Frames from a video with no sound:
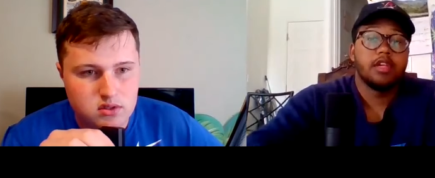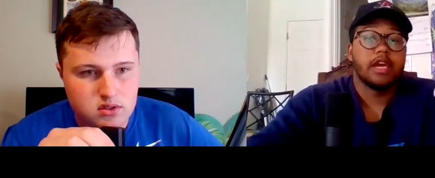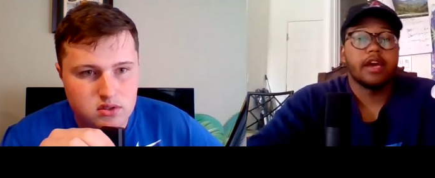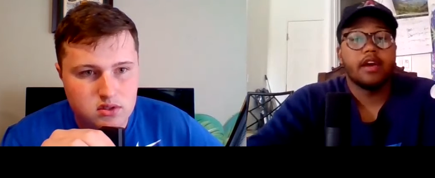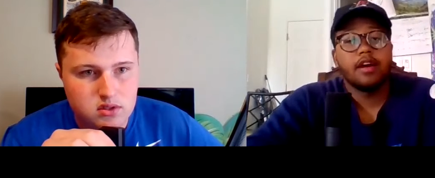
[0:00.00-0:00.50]

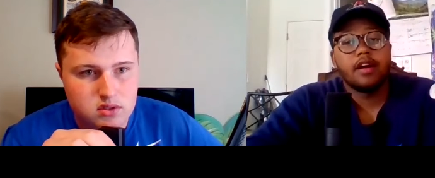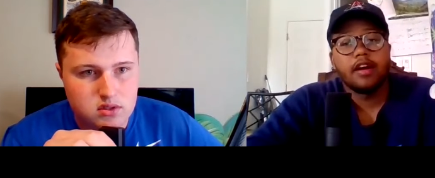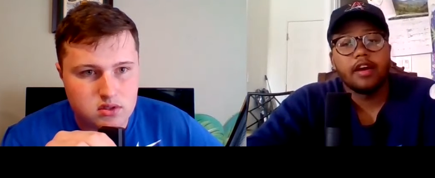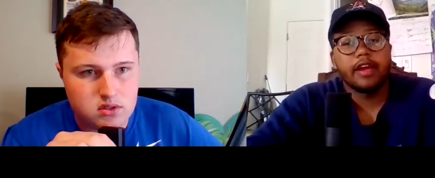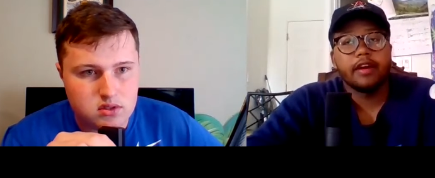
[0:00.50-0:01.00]
Speaker 1: Yeah, uh,
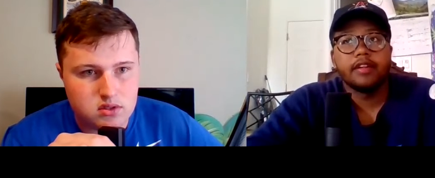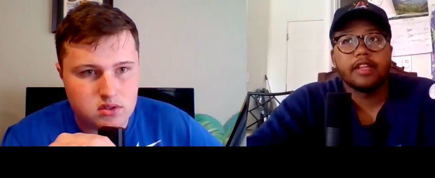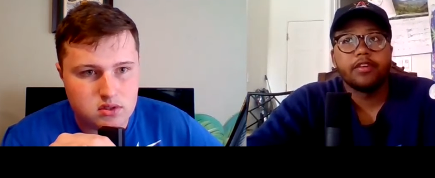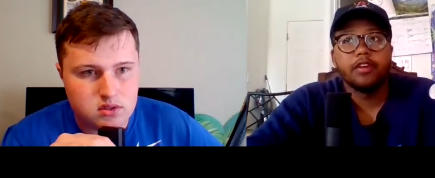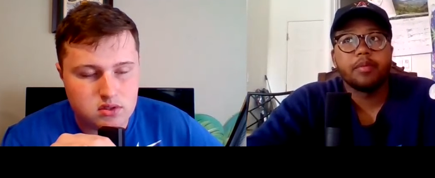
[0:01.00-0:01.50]
and I,
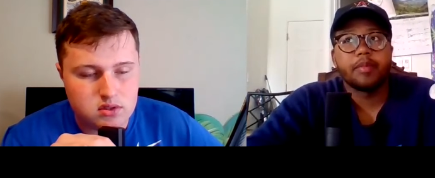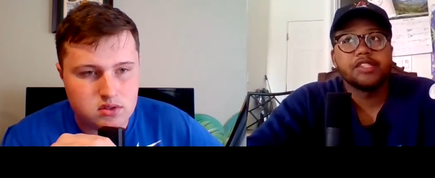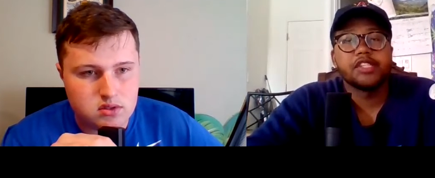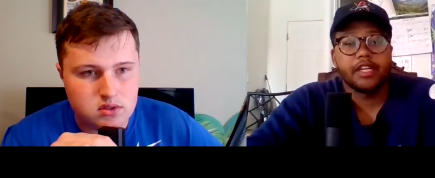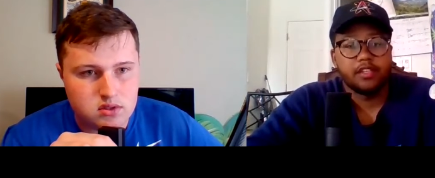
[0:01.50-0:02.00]
that would have been my
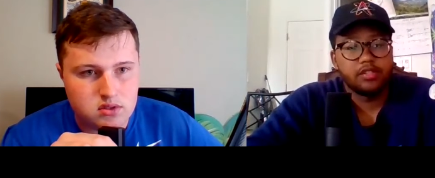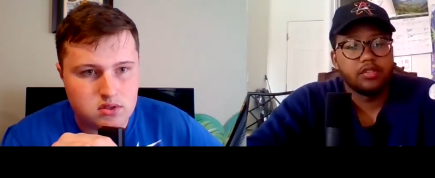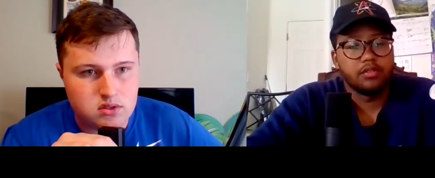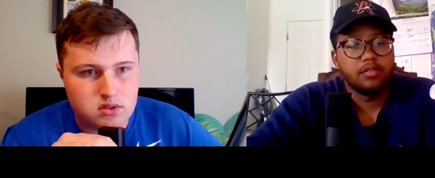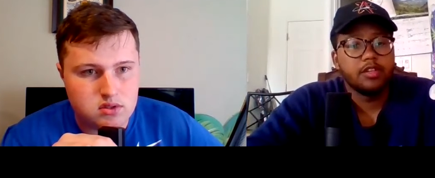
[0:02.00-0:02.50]
second
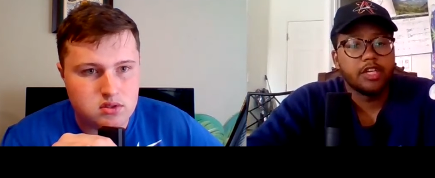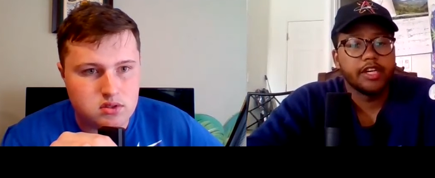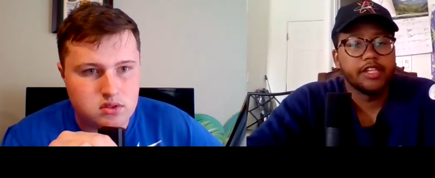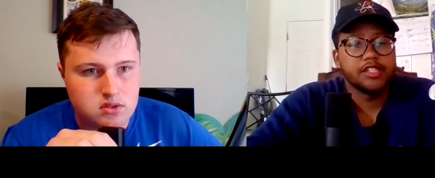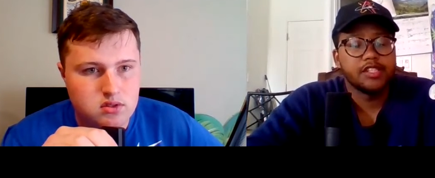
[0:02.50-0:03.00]
too,
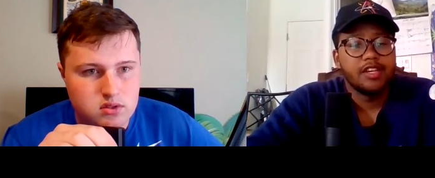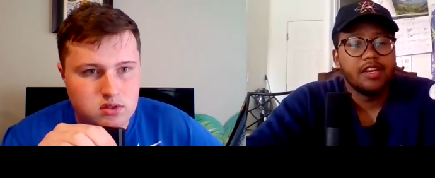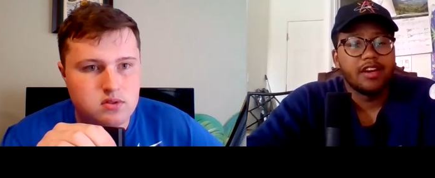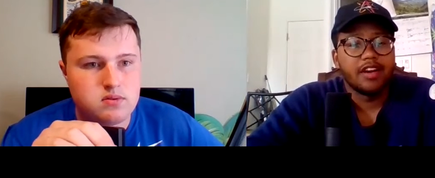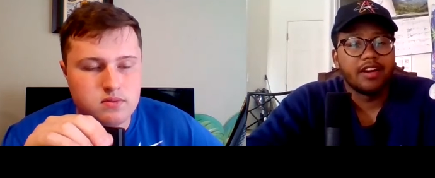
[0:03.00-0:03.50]
because
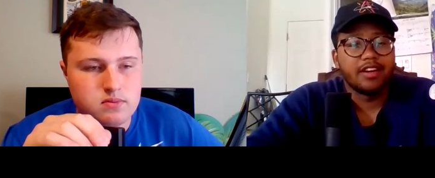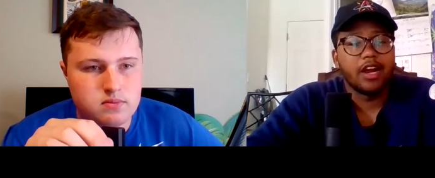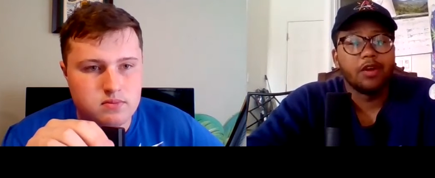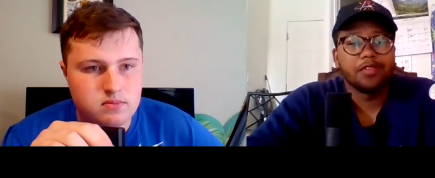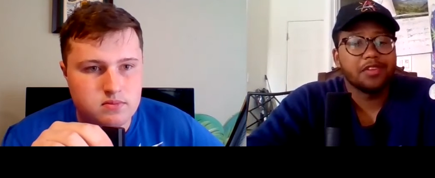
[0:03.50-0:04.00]
uh, I
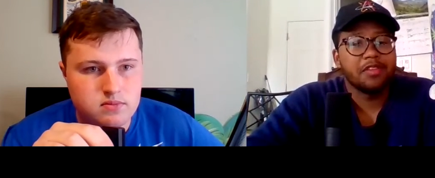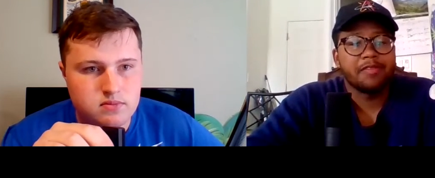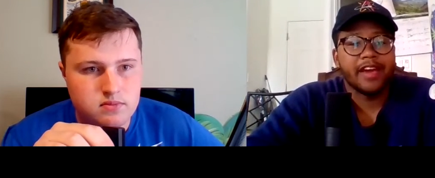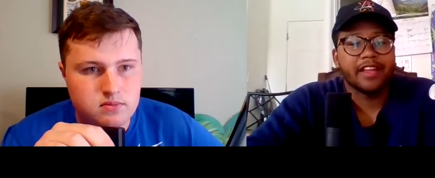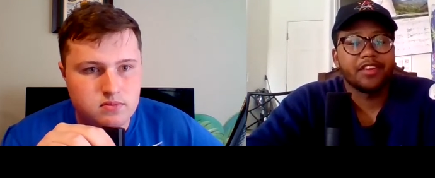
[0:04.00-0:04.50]
overlooked the
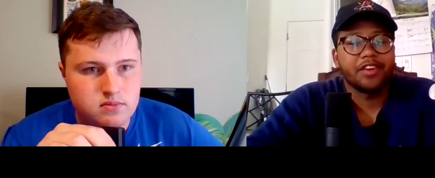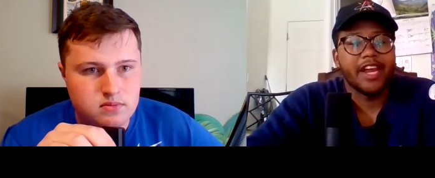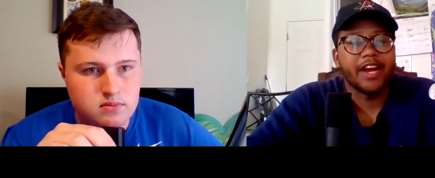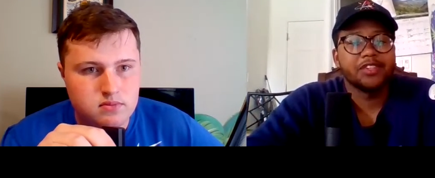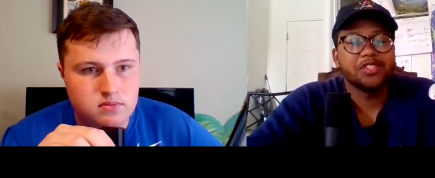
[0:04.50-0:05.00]
fact that
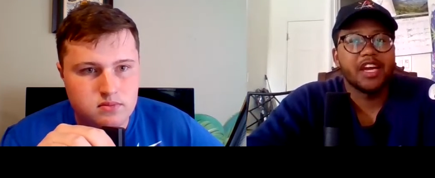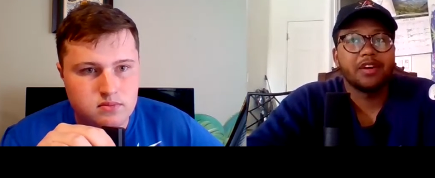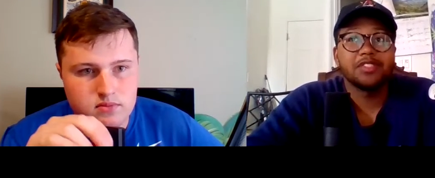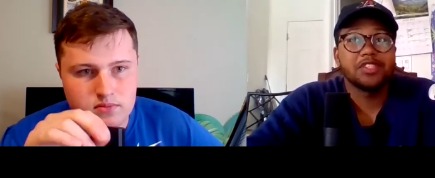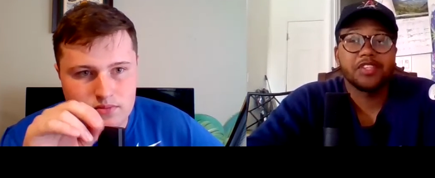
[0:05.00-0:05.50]
Gronowski. Mm-hmm. I
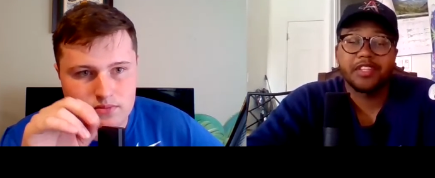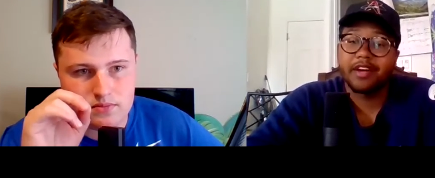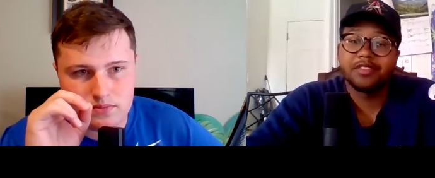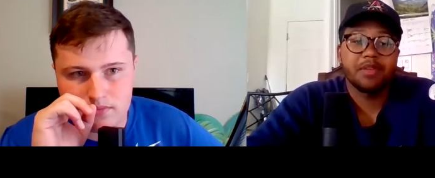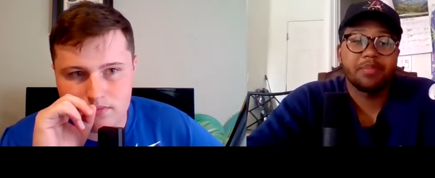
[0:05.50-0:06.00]
was just I
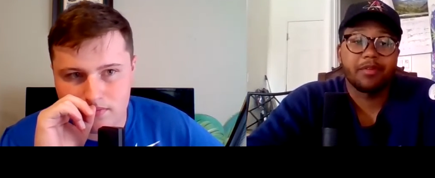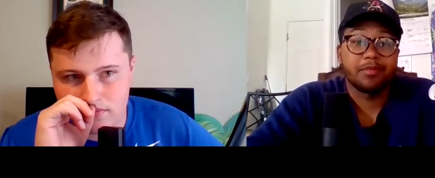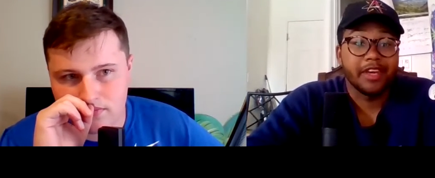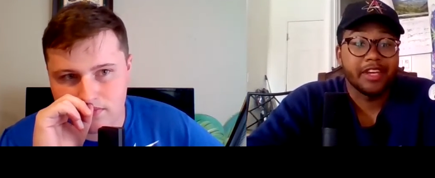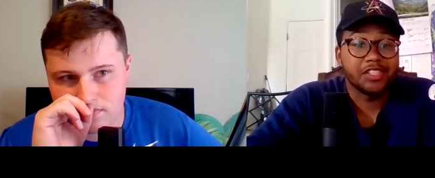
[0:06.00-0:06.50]
was thinking about
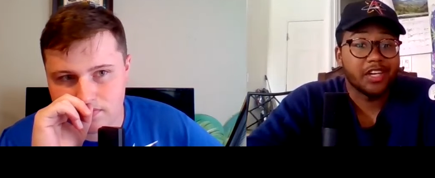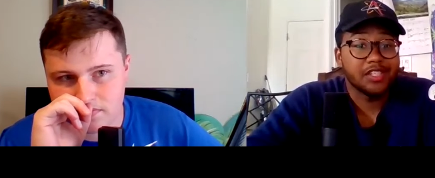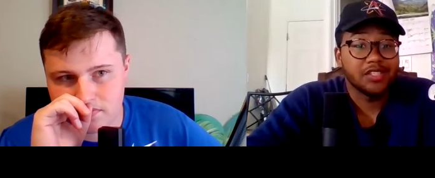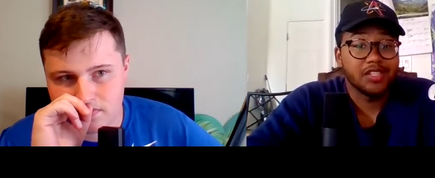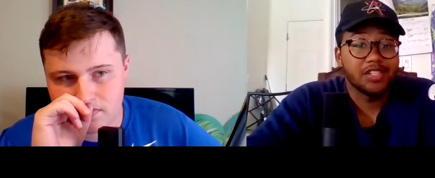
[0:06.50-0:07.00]
revenge,
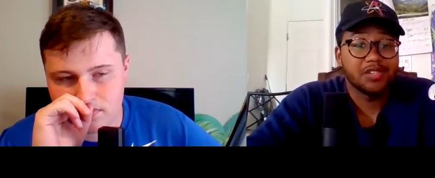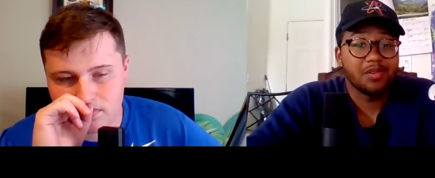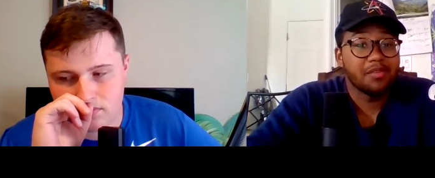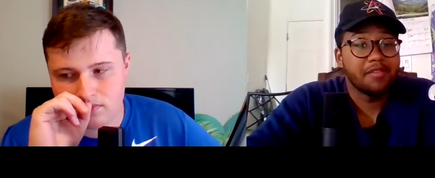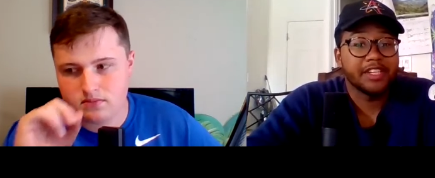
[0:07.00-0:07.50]
honestly, just a
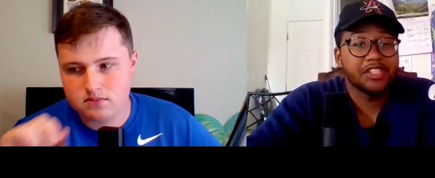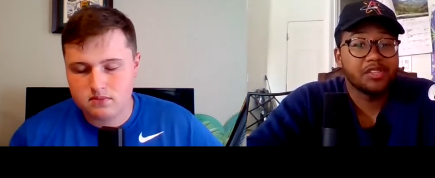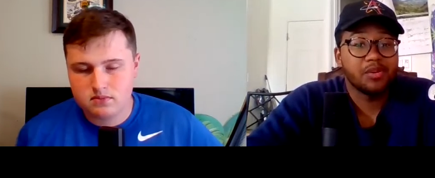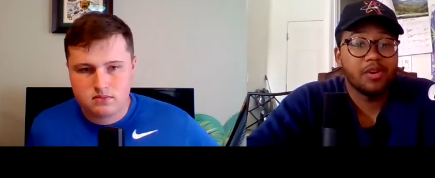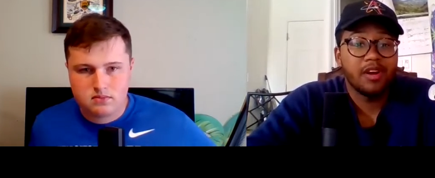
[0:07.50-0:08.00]
revenge
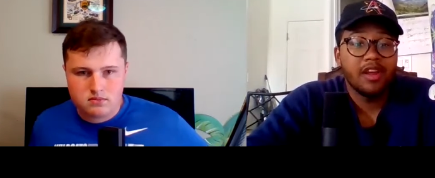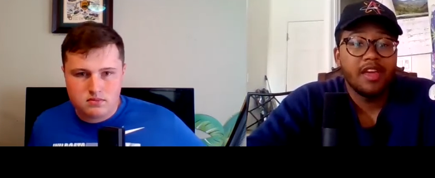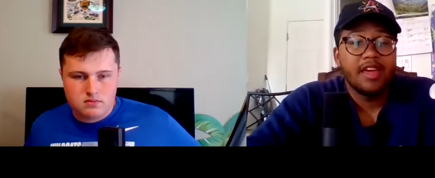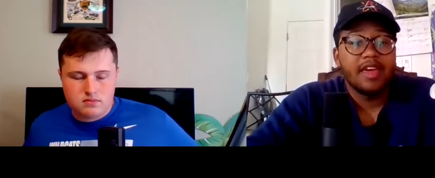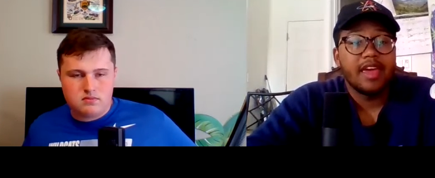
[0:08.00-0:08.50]
tour,
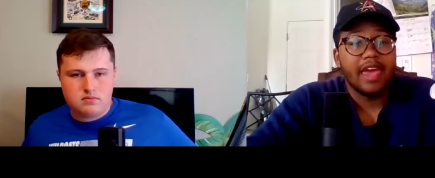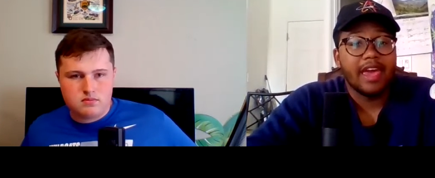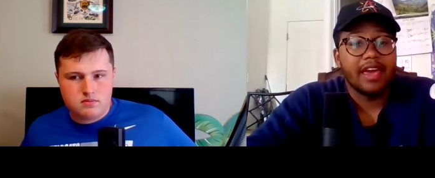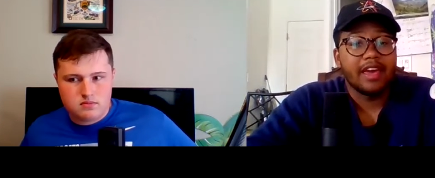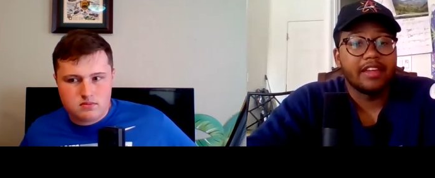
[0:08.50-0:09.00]

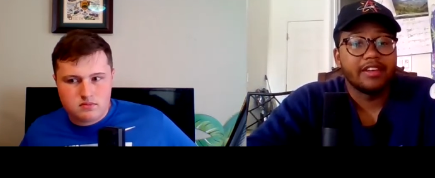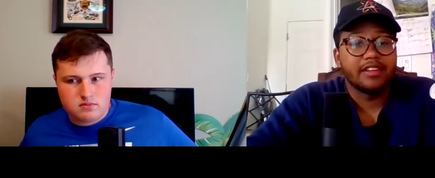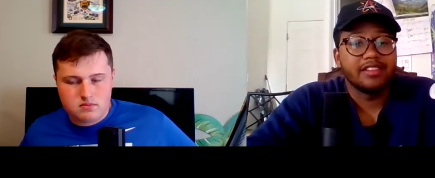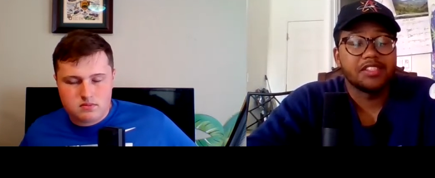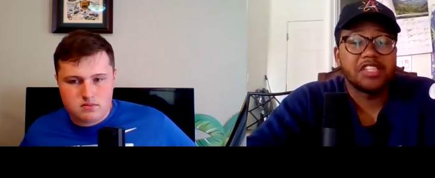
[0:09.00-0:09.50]
and
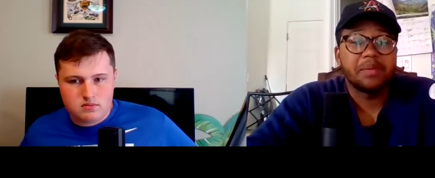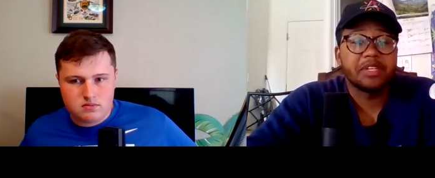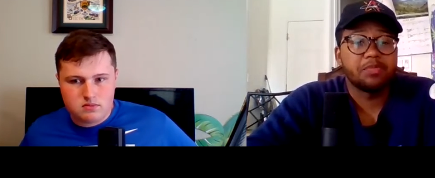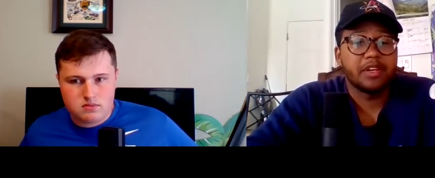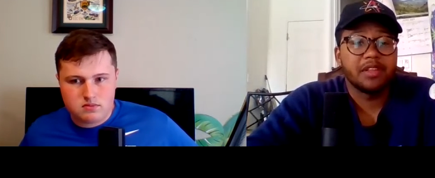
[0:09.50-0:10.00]
this team
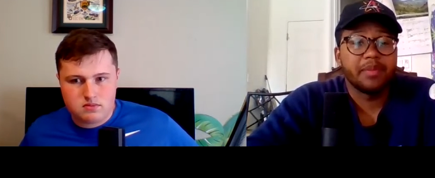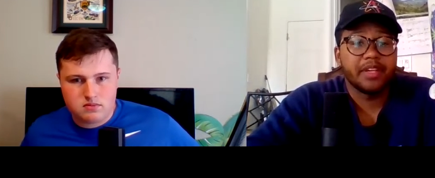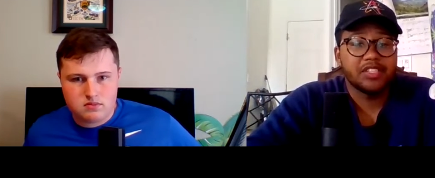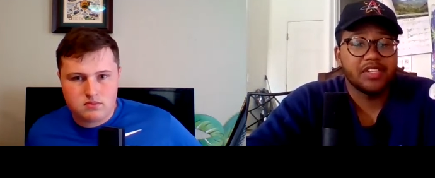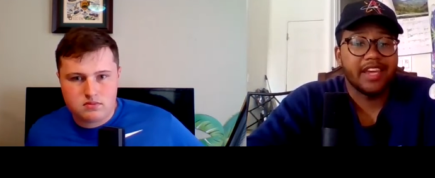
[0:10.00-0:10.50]
has been on the
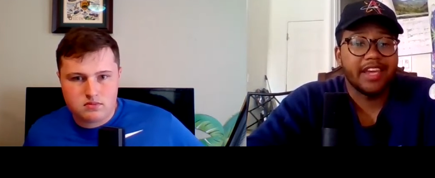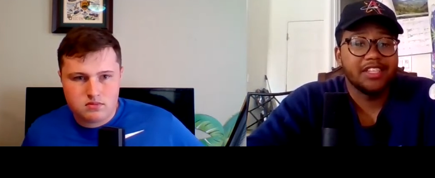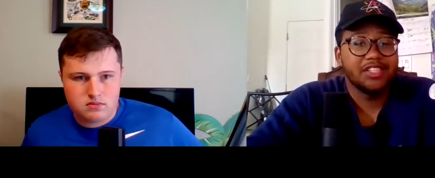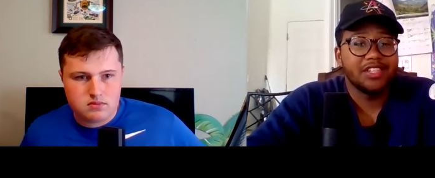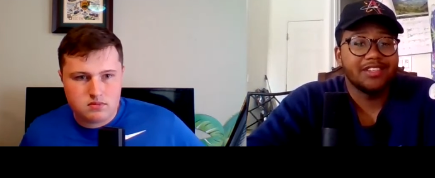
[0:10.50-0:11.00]
big
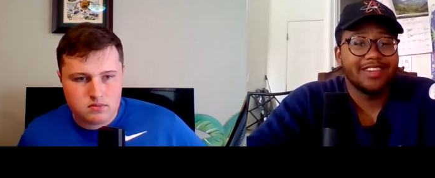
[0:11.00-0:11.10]
stage